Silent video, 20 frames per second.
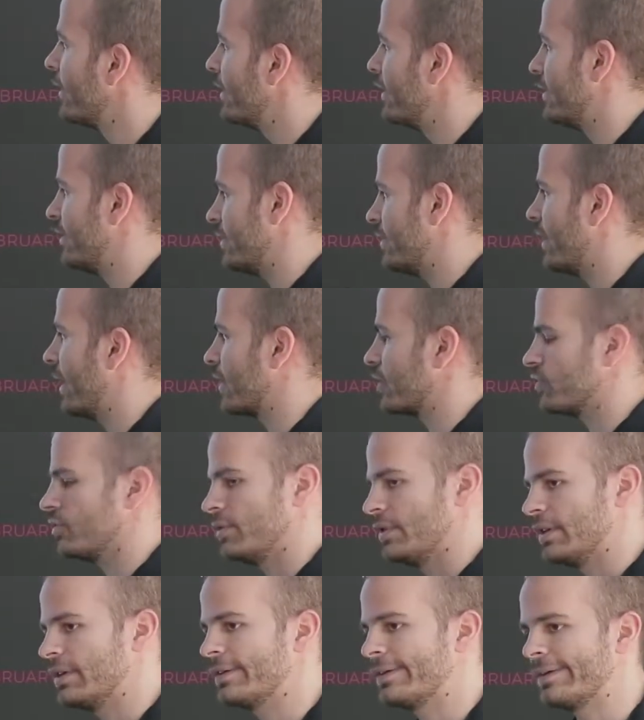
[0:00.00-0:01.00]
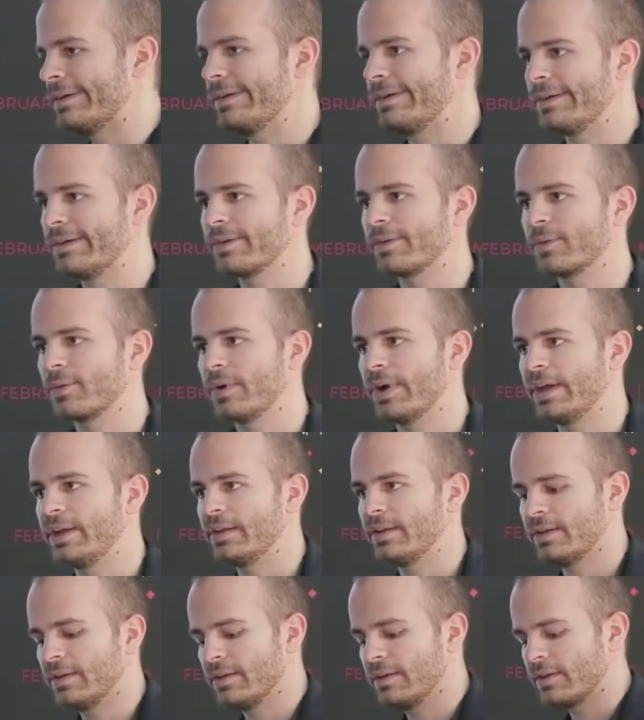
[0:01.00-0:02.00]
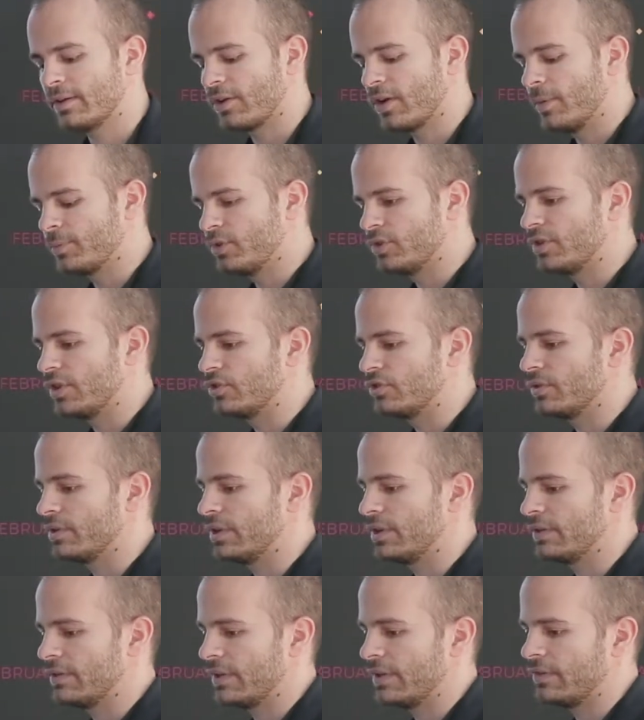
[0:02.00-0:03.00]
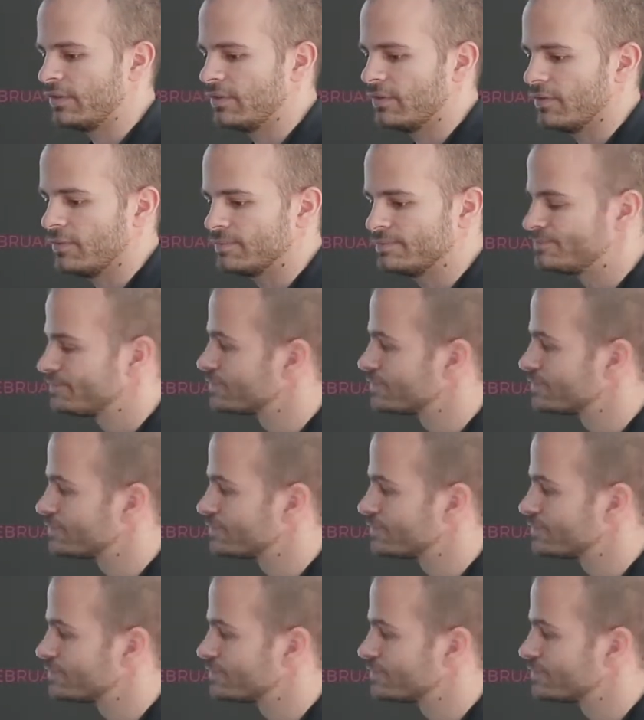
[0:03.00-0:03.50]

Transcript: is actually quite computationally intensive.